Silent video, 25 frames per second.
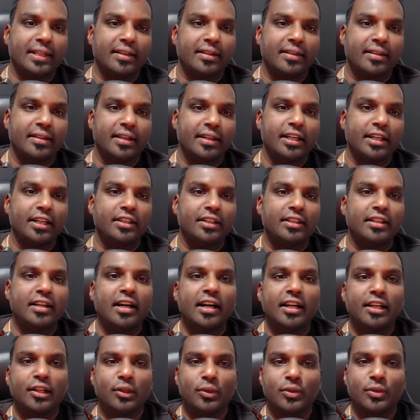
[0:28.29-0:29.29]
it
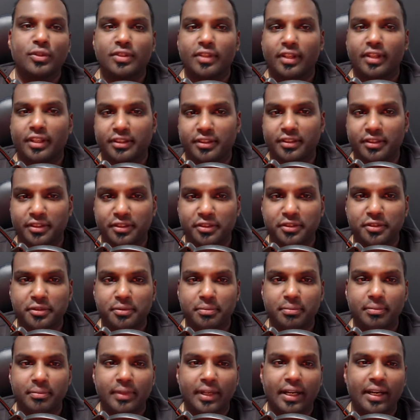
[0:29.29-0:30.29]
kind of looks like this.
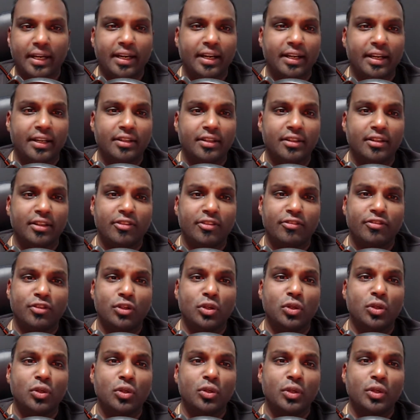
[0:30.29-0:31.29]
And if
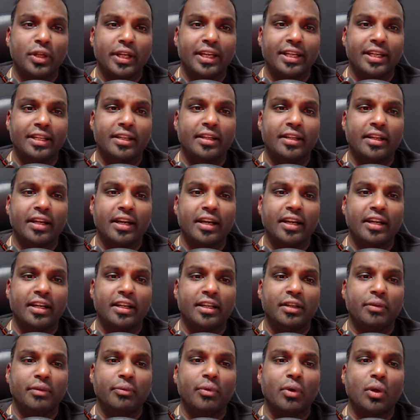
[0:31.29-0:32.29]
you're in
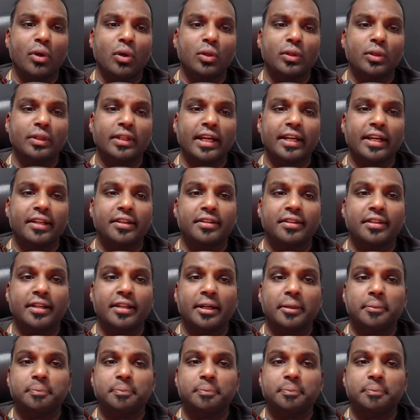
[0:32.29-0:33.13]
a role that